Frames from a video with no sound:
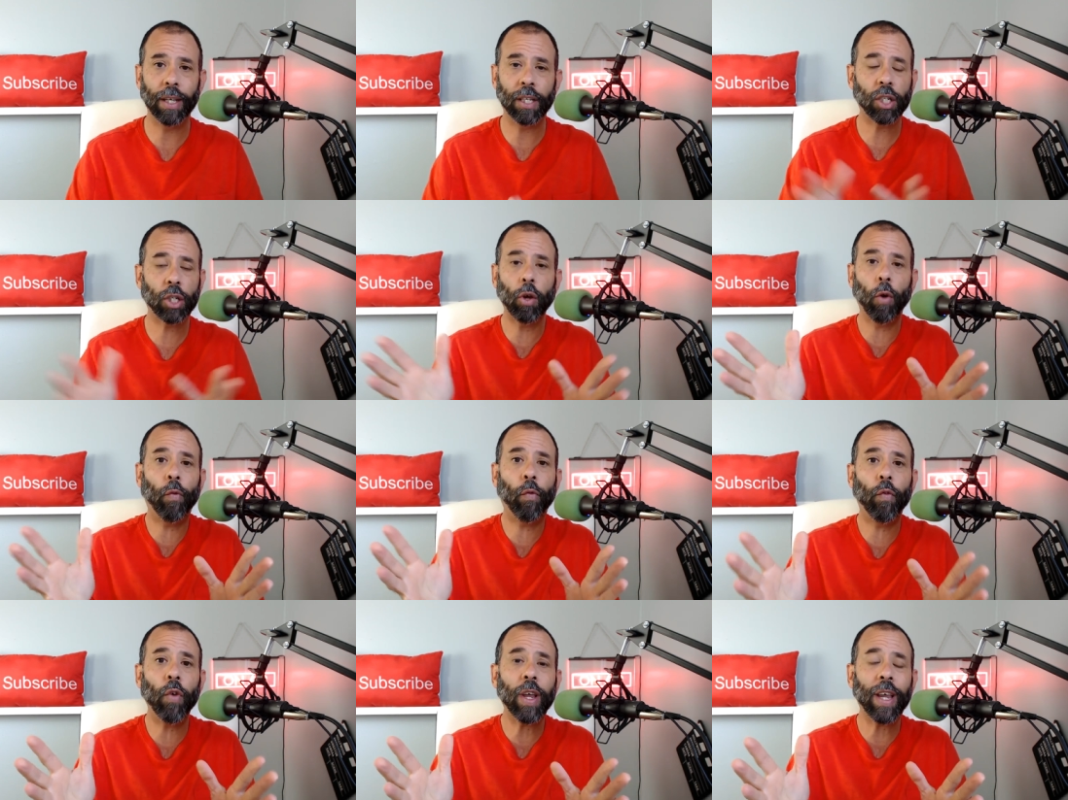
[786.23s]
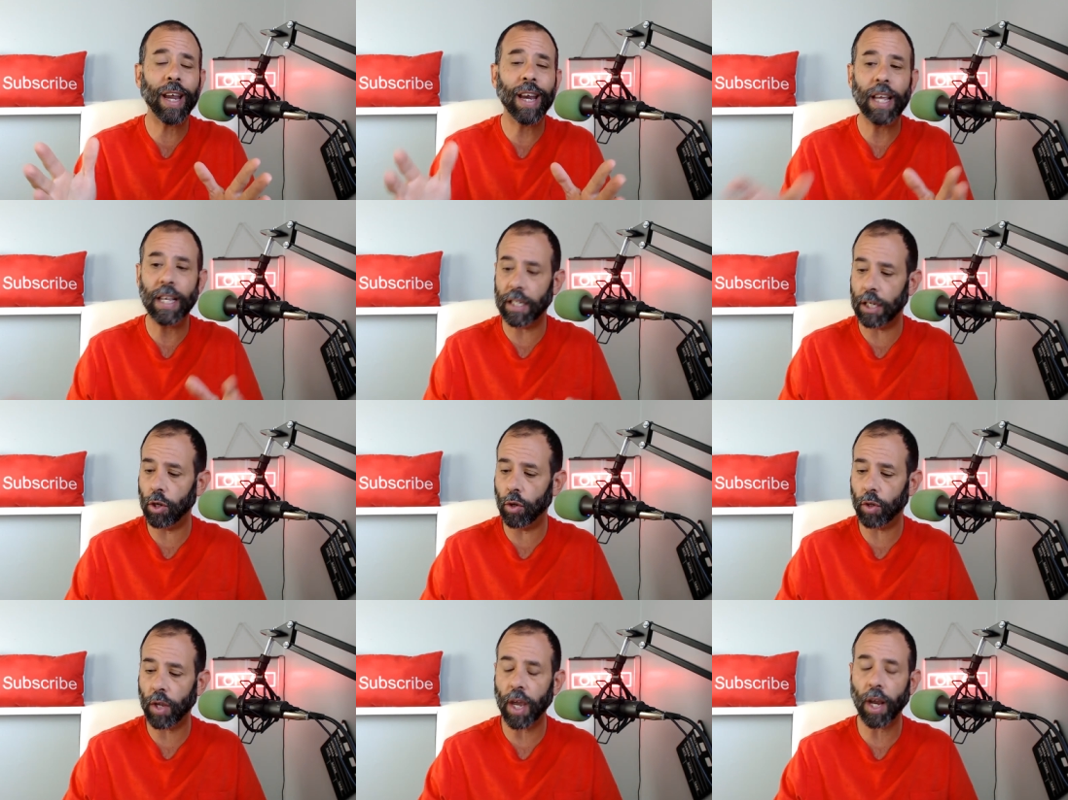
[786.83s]
It's so freaking
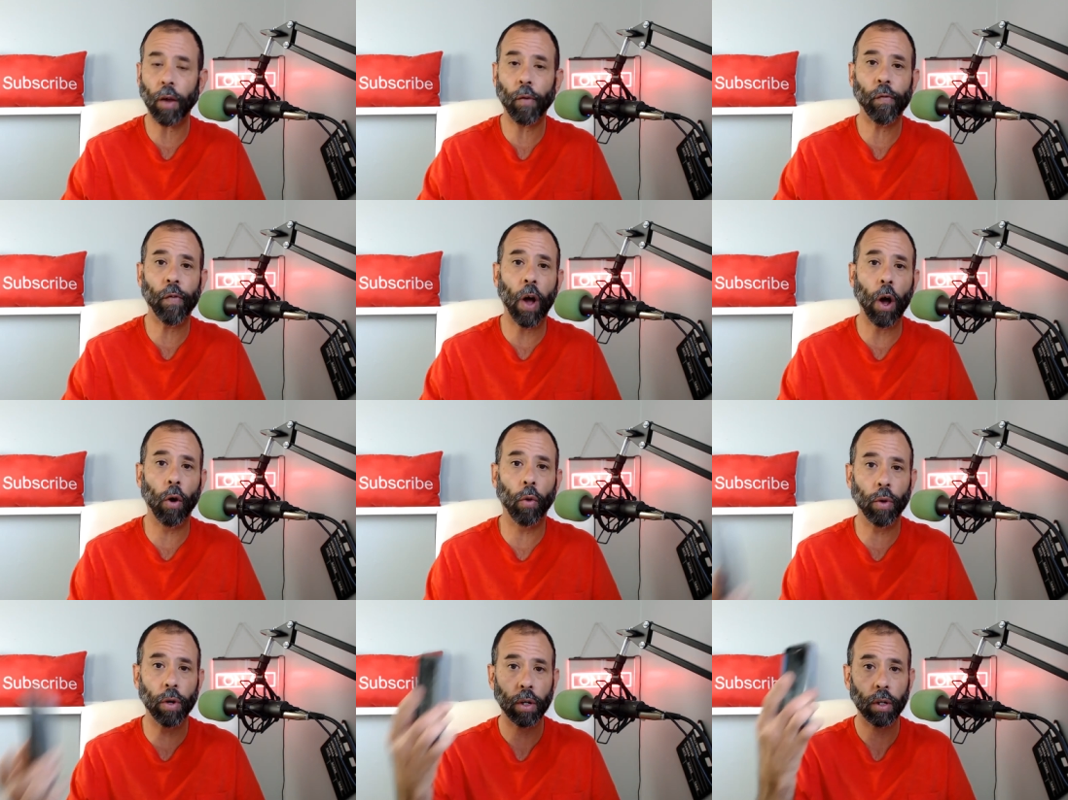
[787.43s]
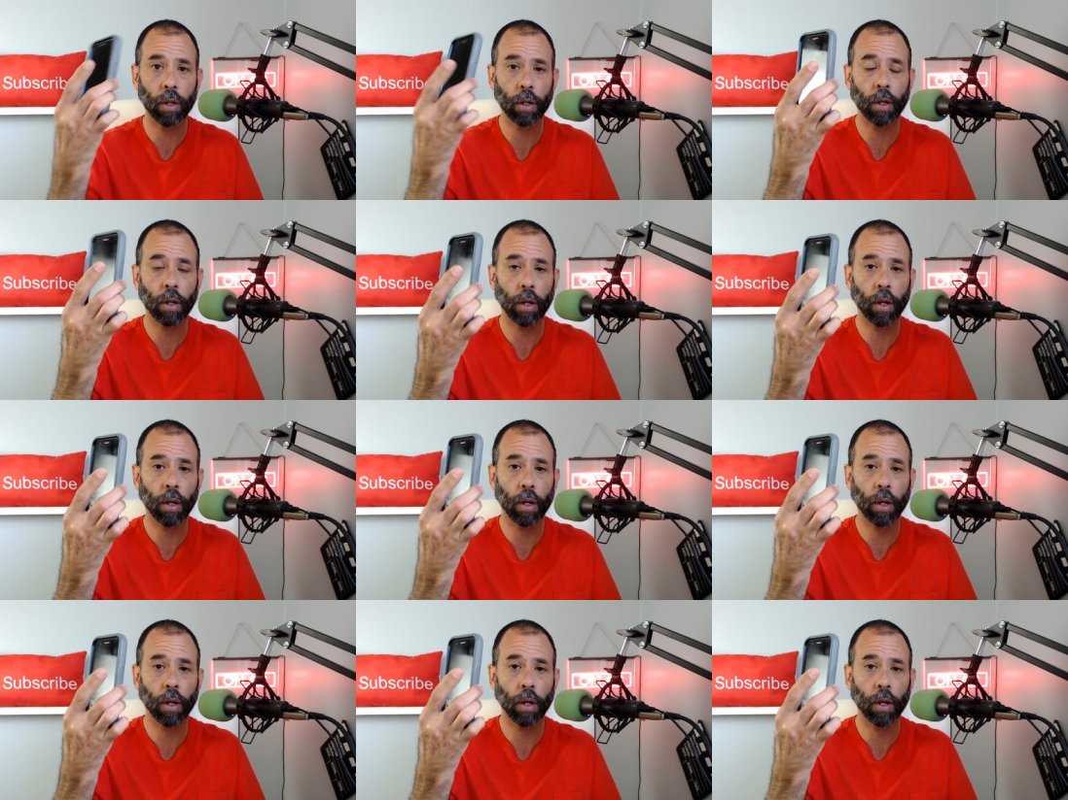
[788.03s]
easy. You take a phone,